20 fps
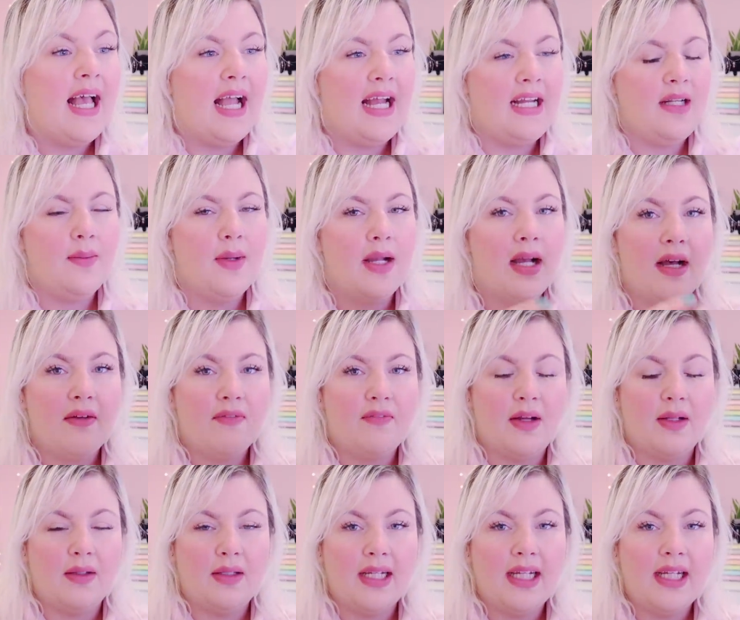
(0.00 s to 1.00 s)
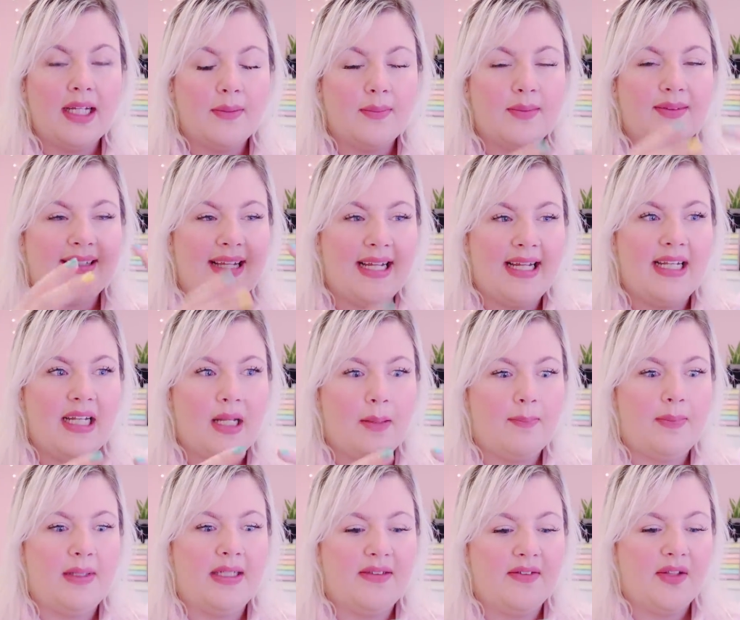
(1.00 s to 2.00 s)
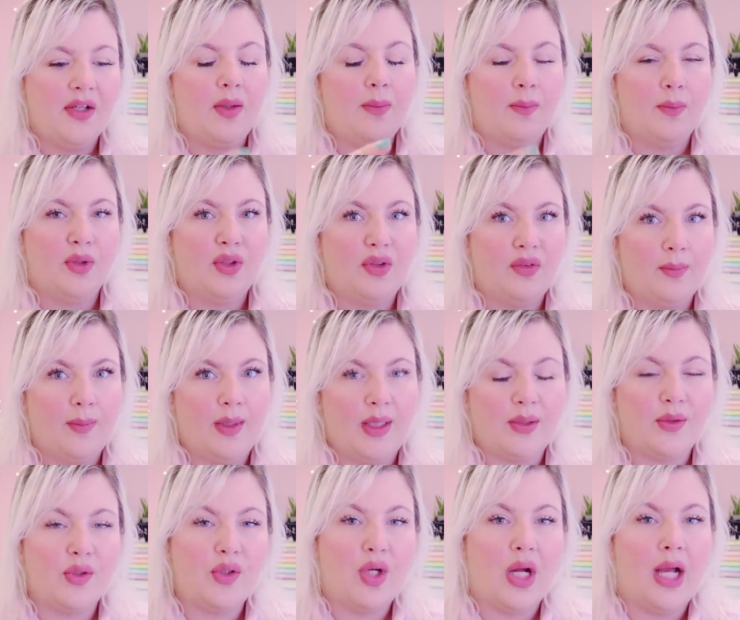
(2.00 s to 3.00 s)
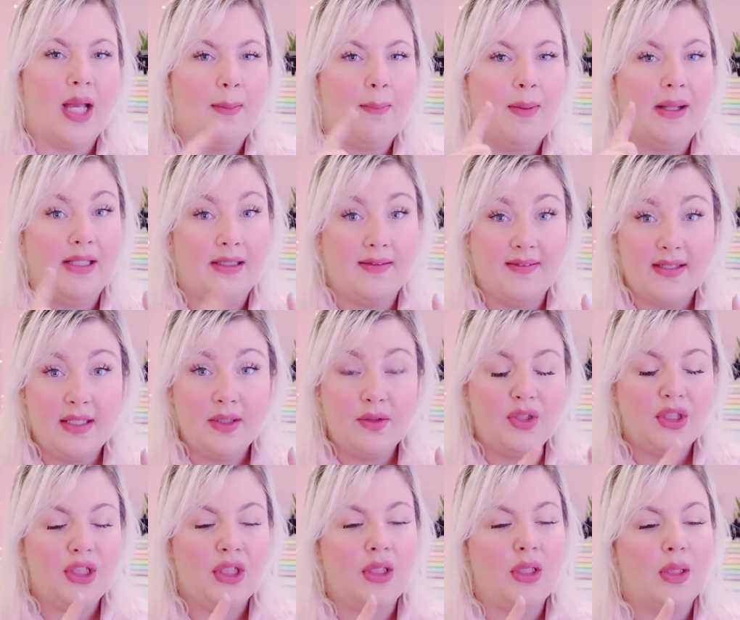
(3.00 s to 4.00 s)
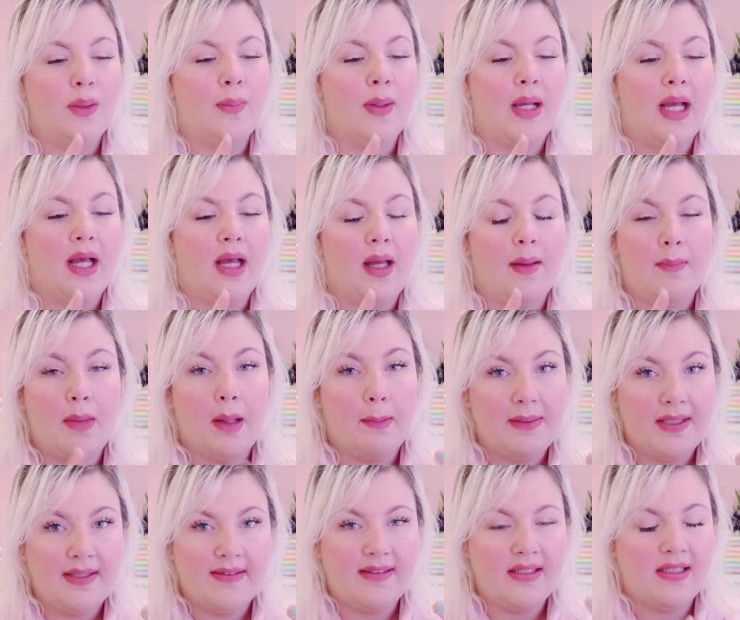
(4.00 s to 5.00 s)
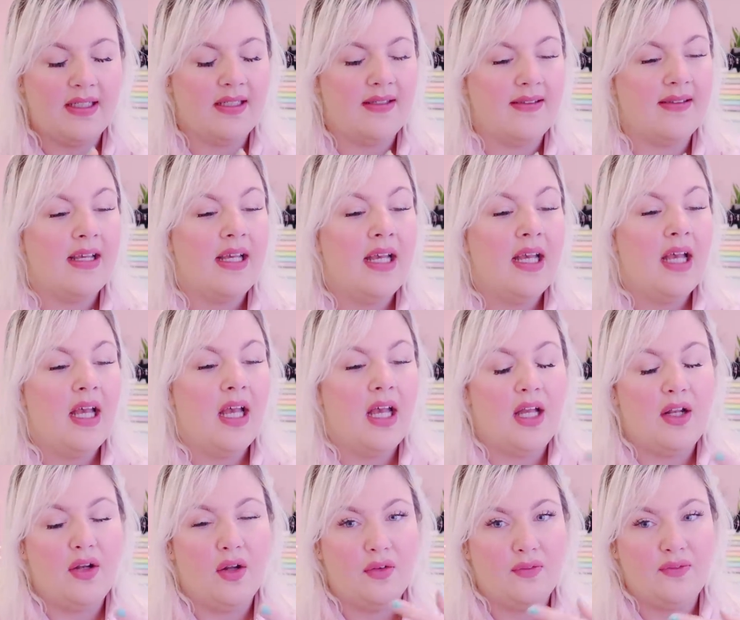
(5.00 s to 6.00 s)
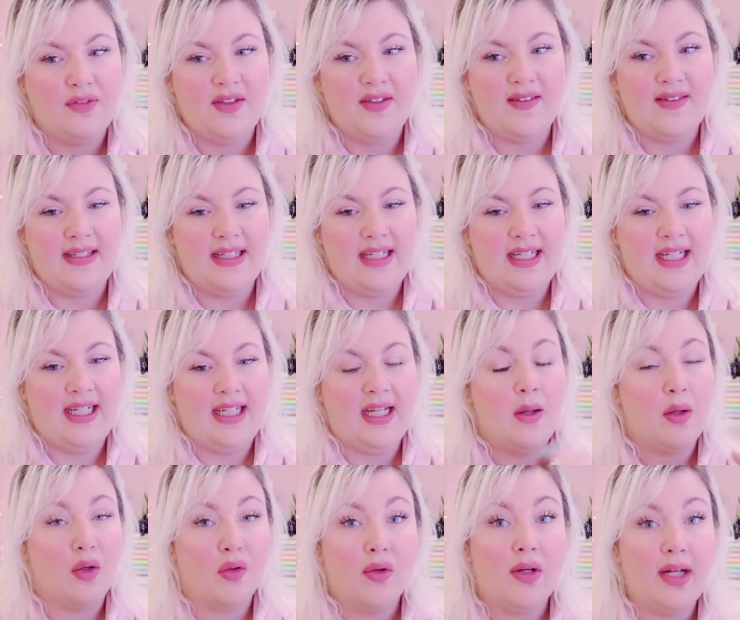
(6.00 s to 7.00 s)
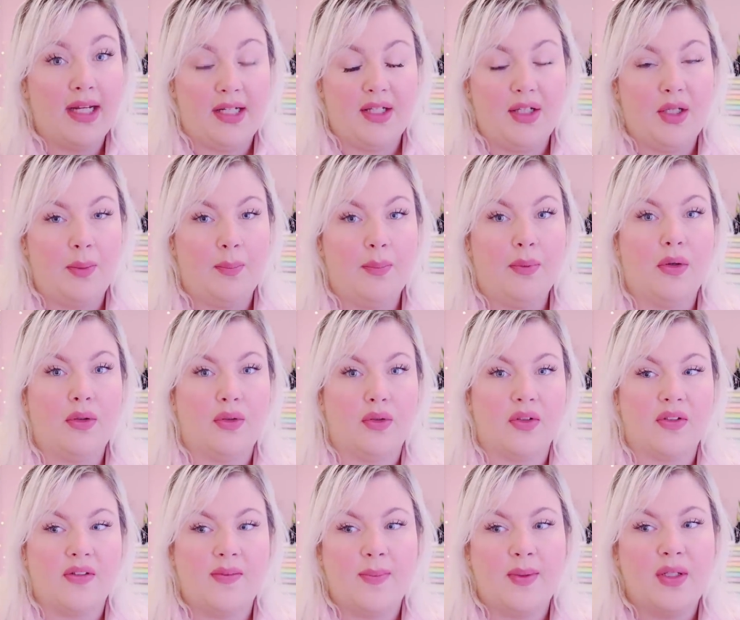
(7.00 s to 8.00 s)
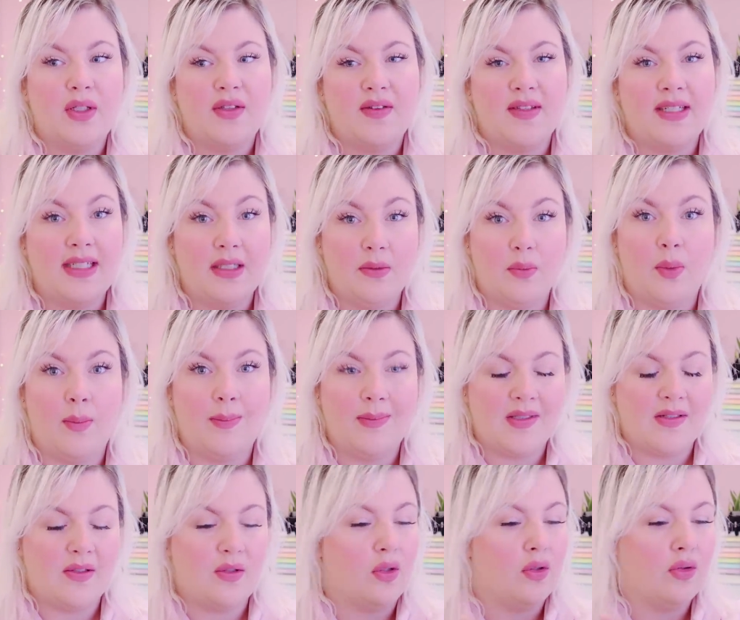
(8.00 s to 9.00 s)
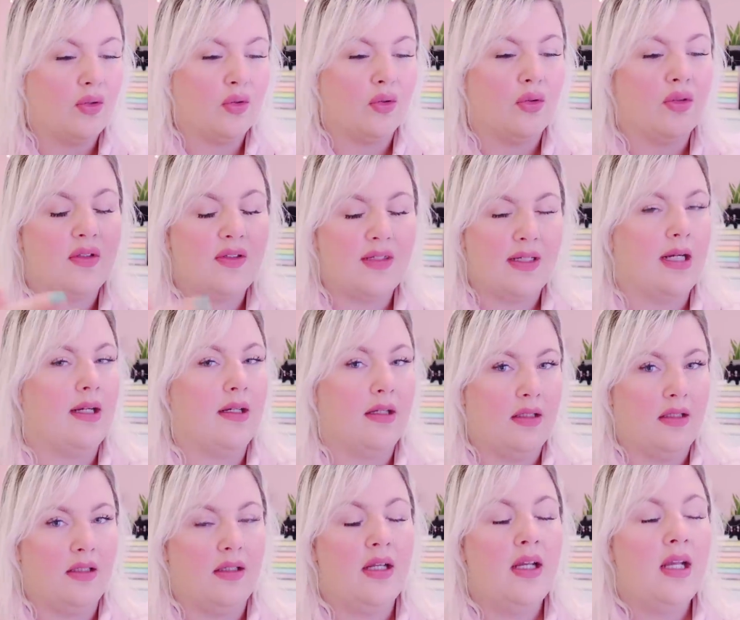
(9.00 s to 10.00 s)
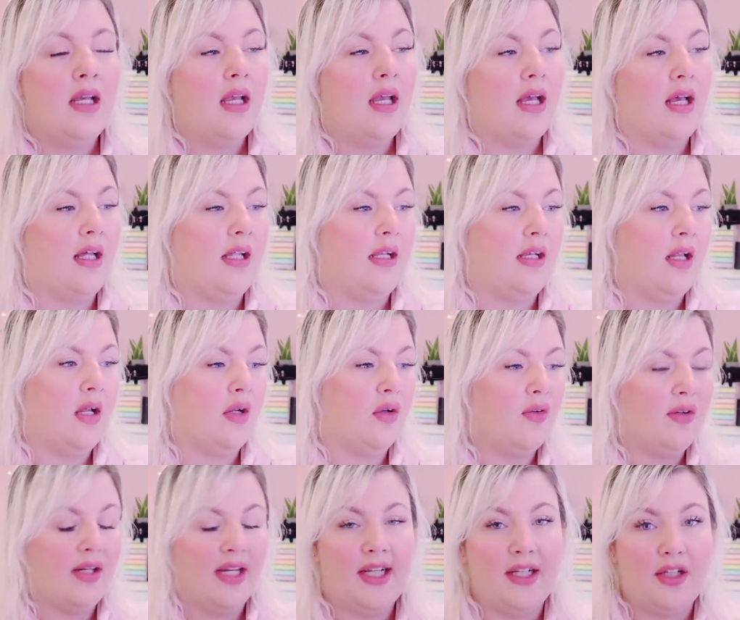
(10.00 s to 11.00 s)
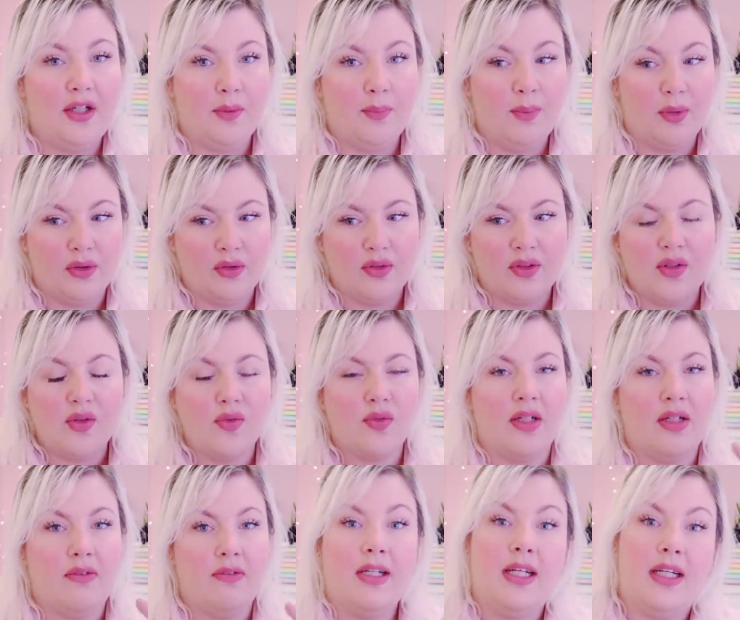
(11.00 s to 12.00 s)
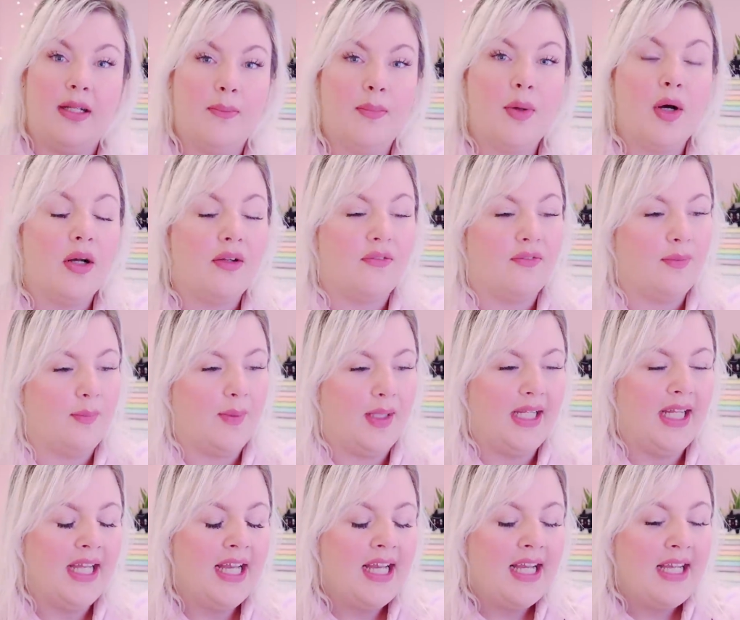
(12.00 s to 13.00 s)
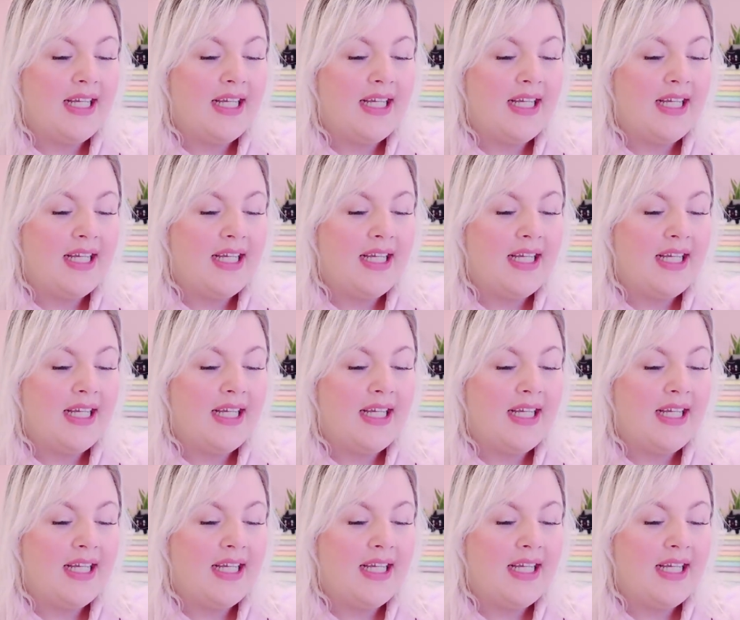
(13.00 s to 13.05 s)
Anyway, I found like it was getting a bit too much for me. I was trying to balance YouTube, my business, and obviously create new products, because I didn't want my store to go stagnant, and creating new products is really, really important for me.